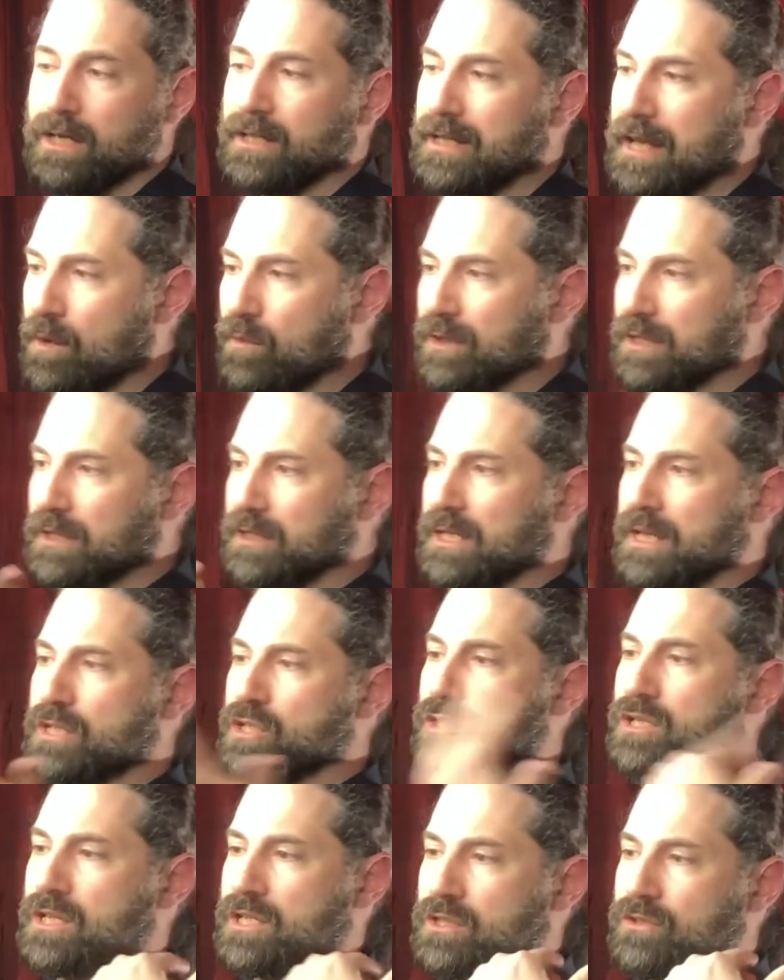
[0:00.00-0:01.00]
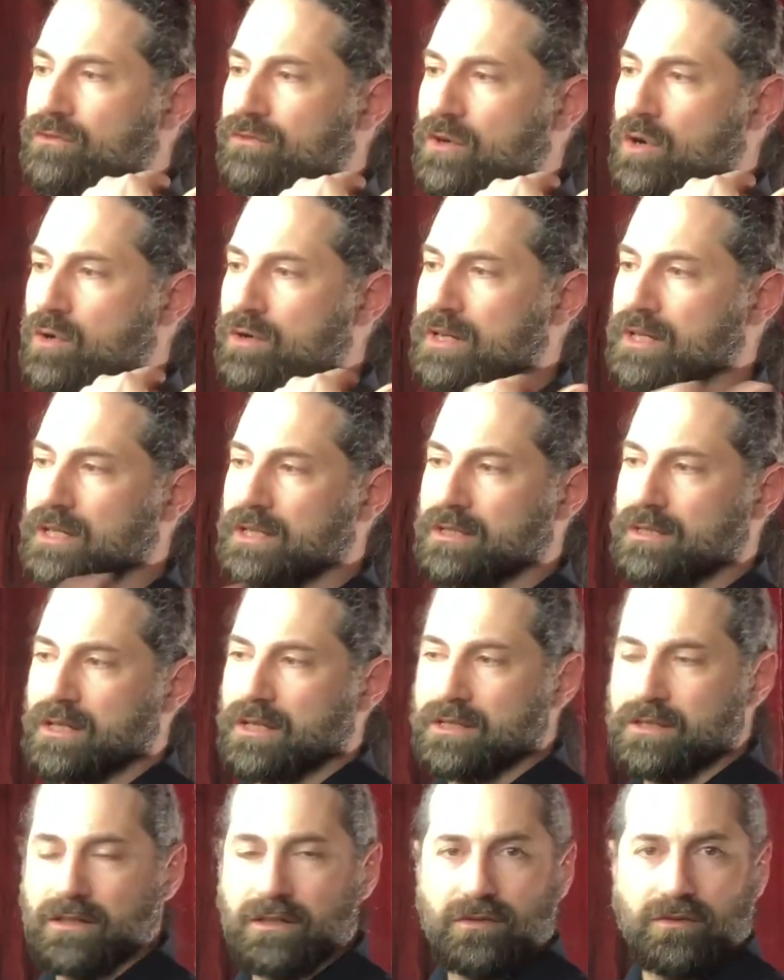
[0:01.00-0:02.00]
that when the light shines forward, it
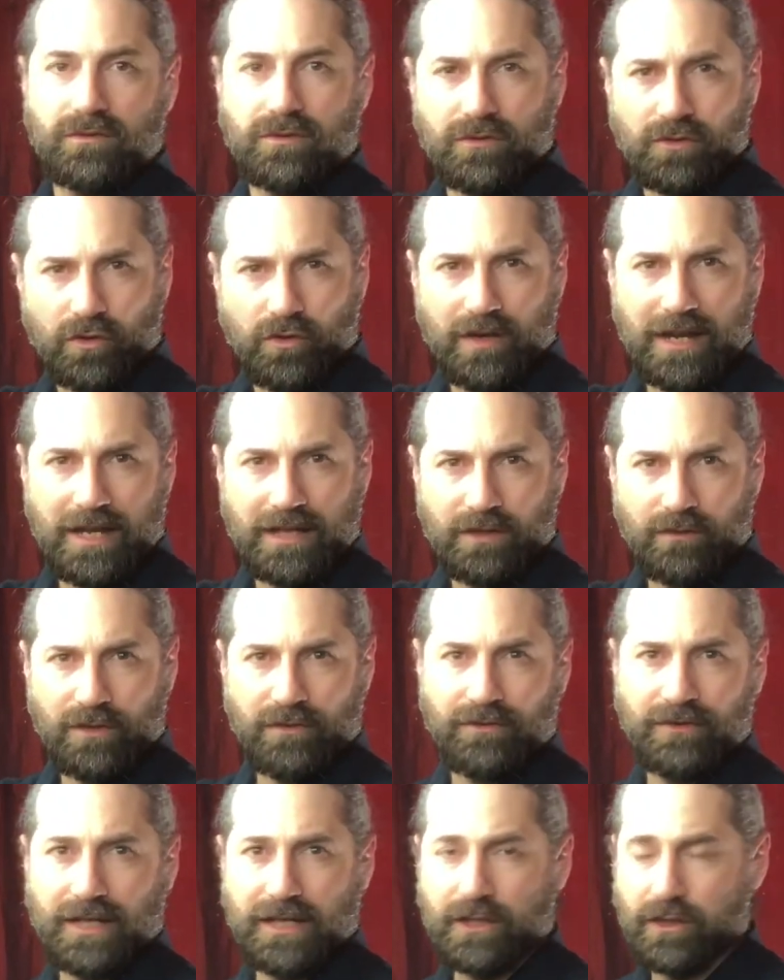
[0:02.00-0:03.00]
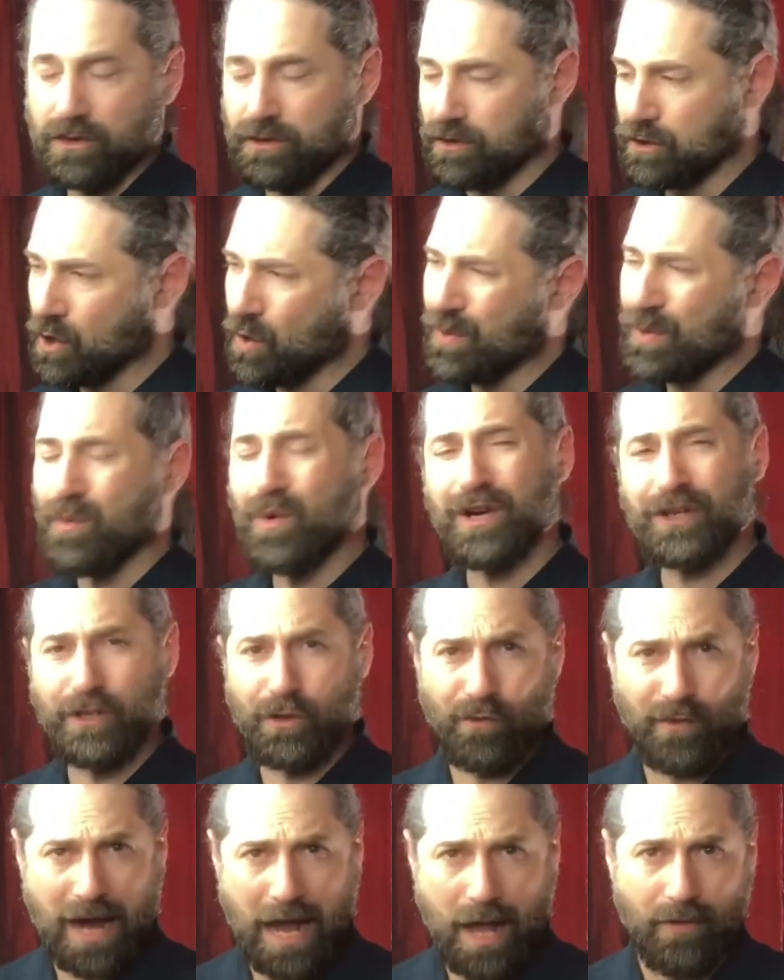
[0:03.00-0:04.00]
doesn't create the reflection. So we worked
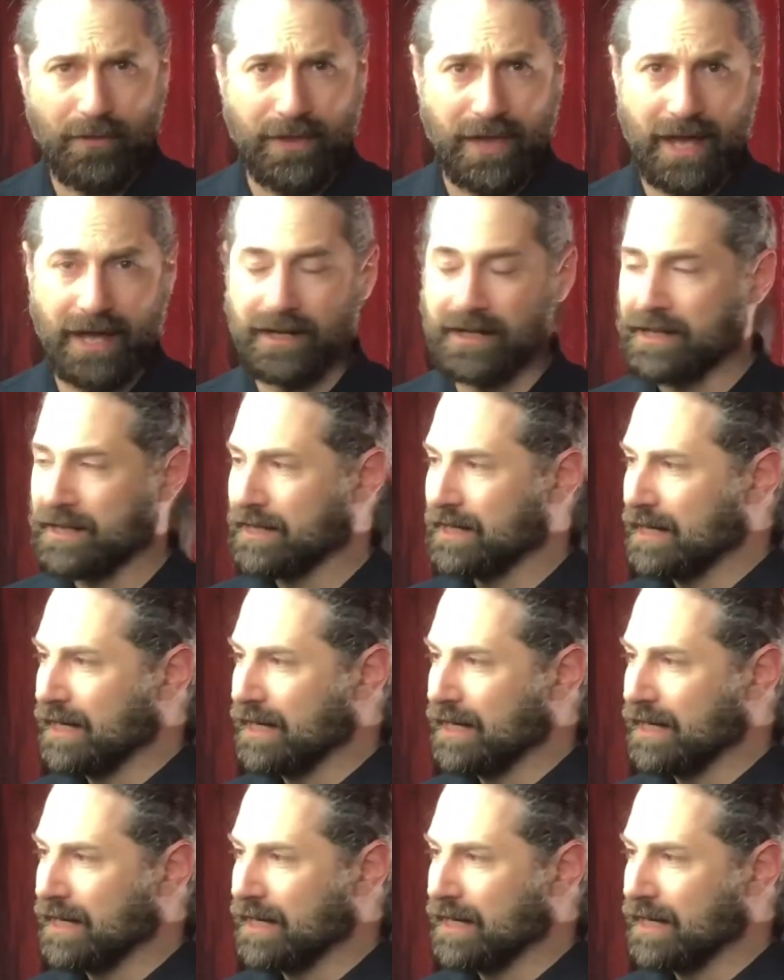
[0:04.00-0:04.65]
around that.